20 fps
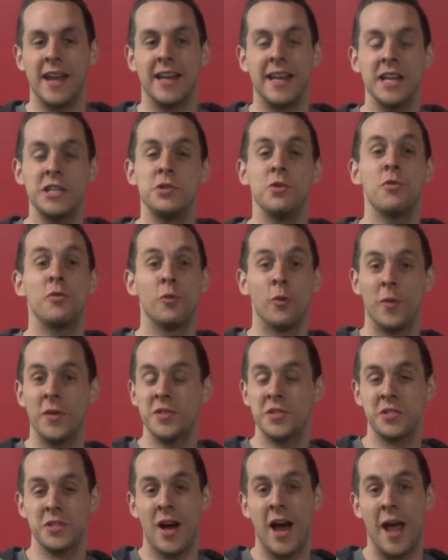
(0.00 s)
get you through
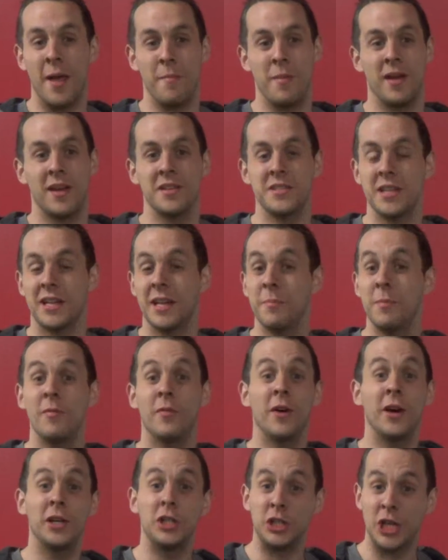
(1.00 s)
this time, because it can be
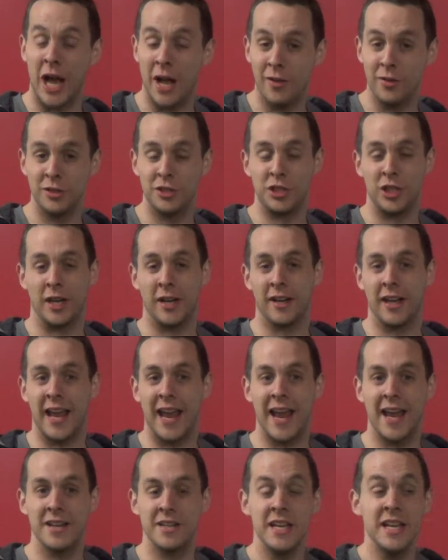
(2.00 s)
very challenging
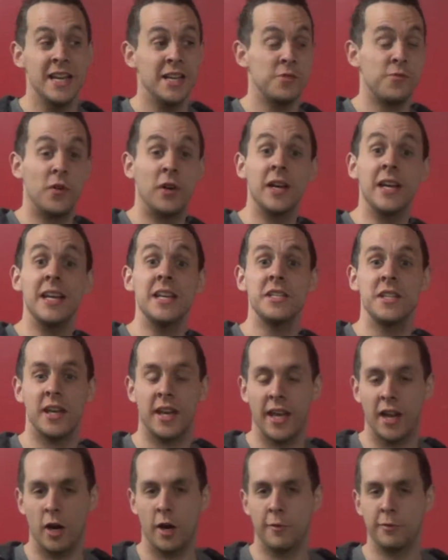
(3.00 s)
and it's very easy to
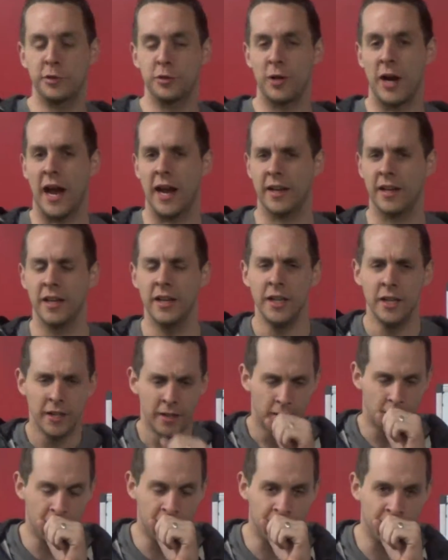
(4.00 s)
get off track.
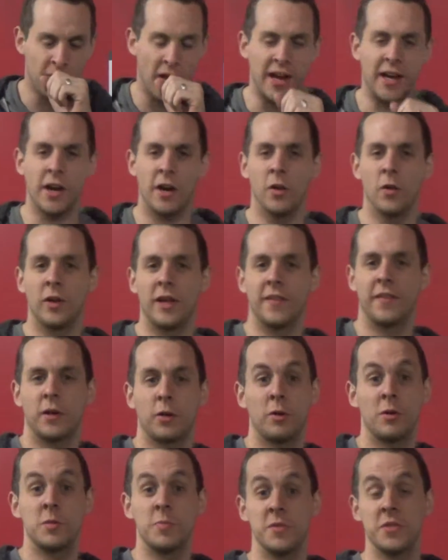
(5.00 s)
I kind of look at the
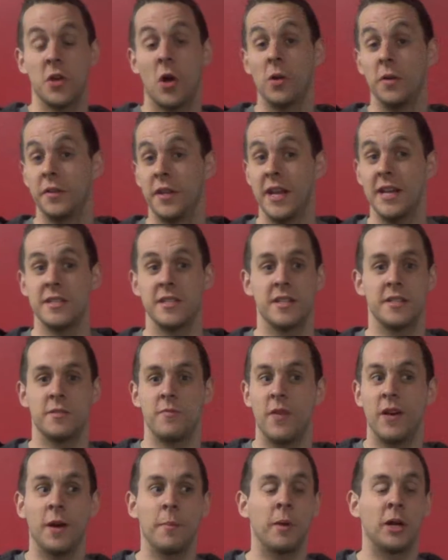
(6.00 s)
Christmas holidays as
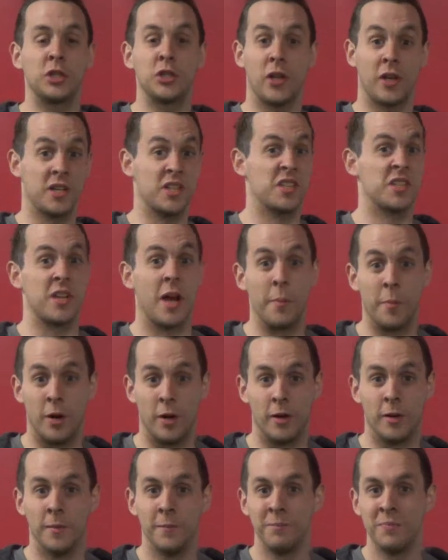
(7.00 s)
very much like
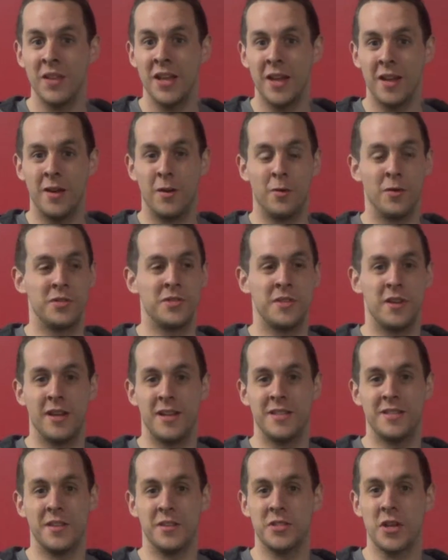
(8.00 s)
summer.
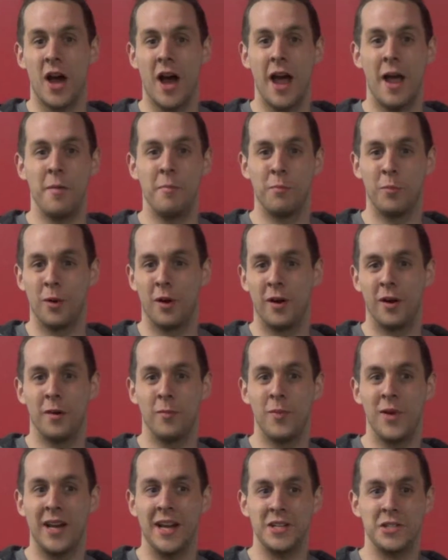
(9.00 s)
It's a time
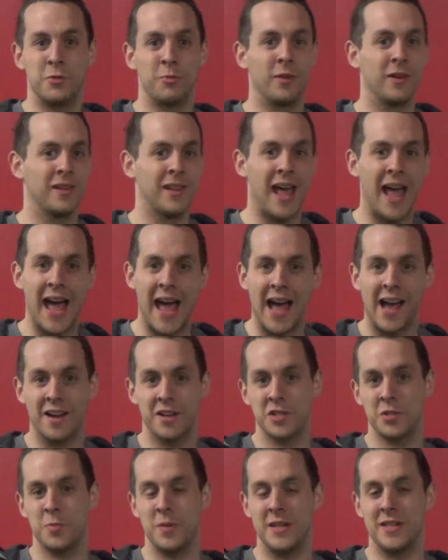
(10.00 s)
where we get to
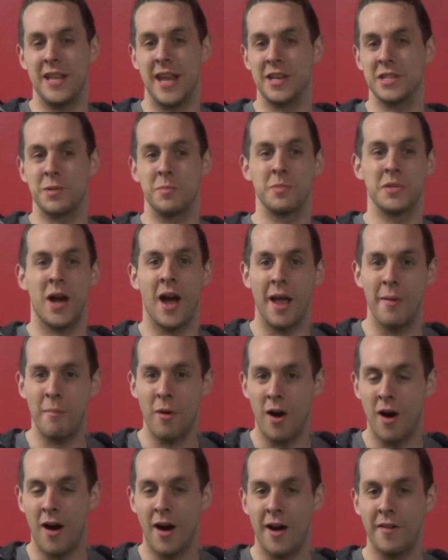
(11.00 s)
relax, we take some time
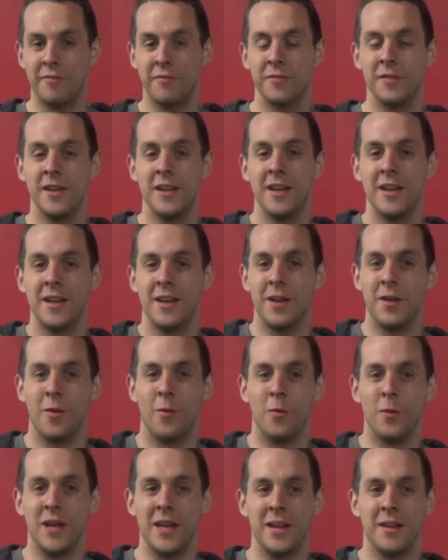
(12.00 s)
off,
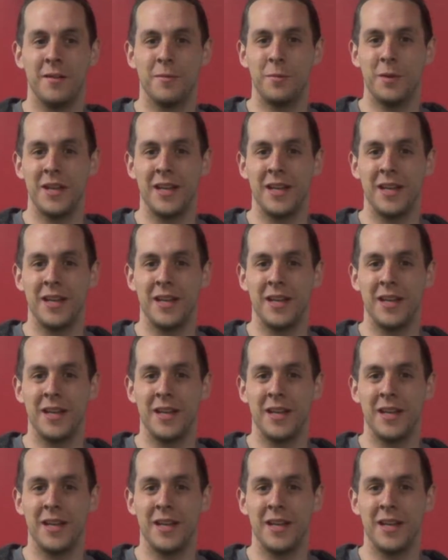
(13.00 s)
we